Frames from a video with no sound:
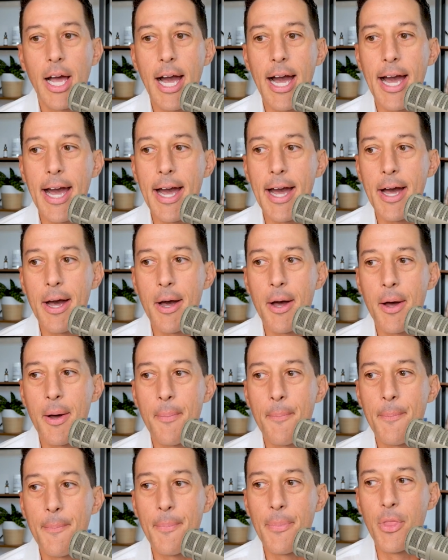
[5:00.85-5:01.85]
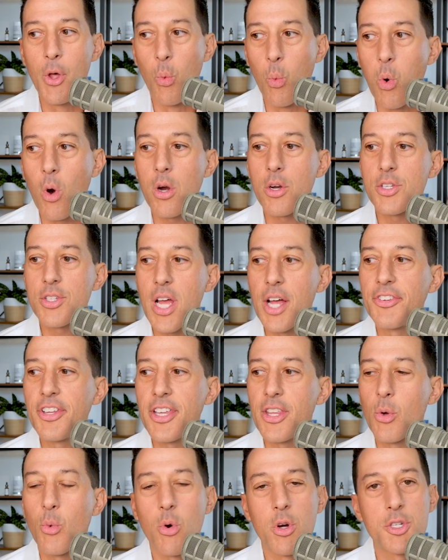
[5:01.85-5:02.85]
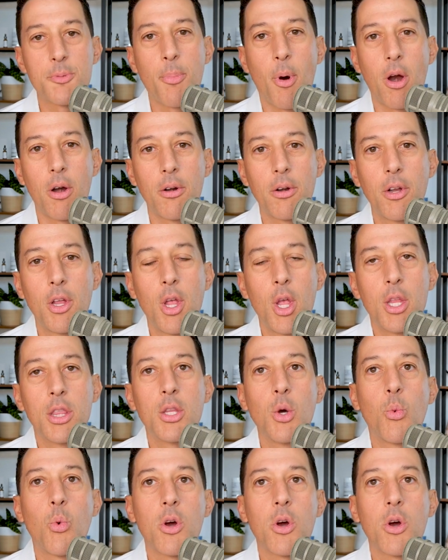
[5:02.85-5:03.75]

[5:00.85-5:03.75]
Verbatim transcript: I'll tell you the worst part. The